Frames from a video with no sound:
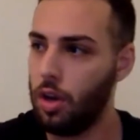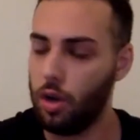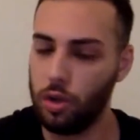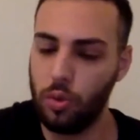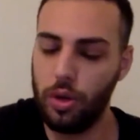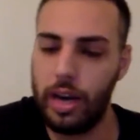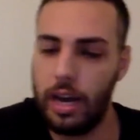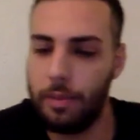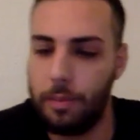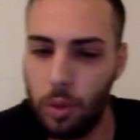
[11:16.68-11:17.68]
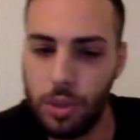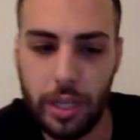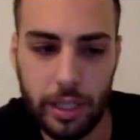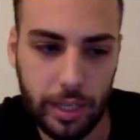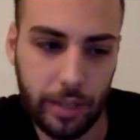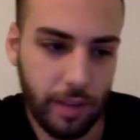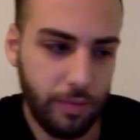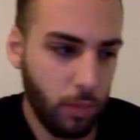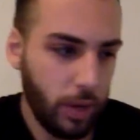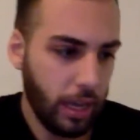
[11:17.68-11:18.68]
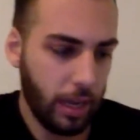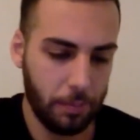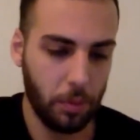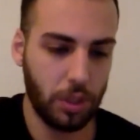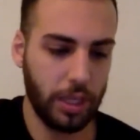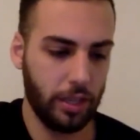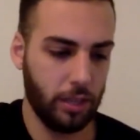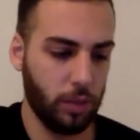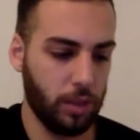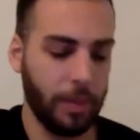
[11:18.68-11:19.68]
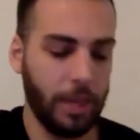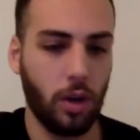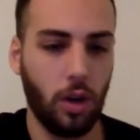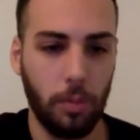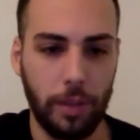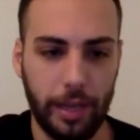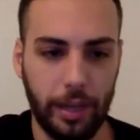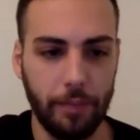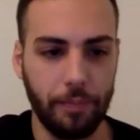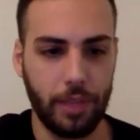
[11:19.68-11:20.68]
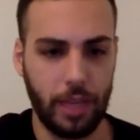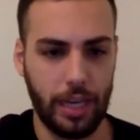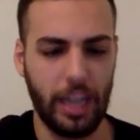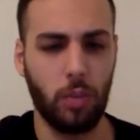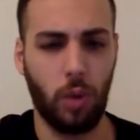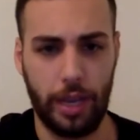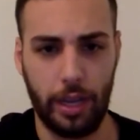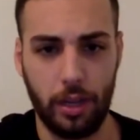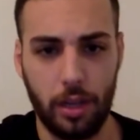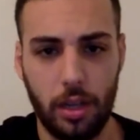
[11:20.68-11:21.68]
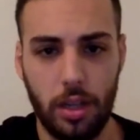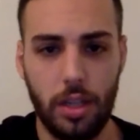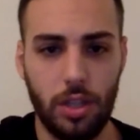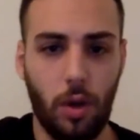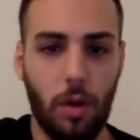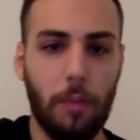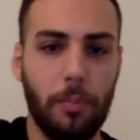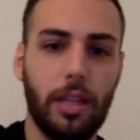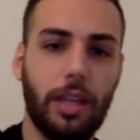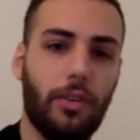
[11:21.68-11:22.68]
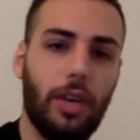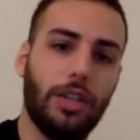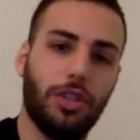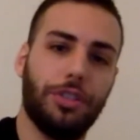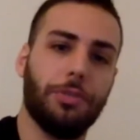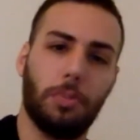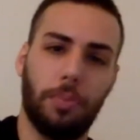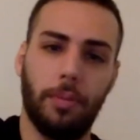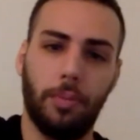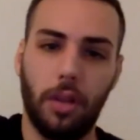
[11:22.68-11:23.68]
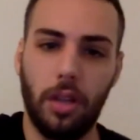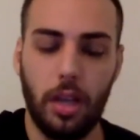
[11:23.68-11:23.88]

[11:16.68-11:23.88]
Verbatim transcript: On Twitter, I'm approaching it in a different way. I'm approaching it with the main goal being a networking, so building relationships with people.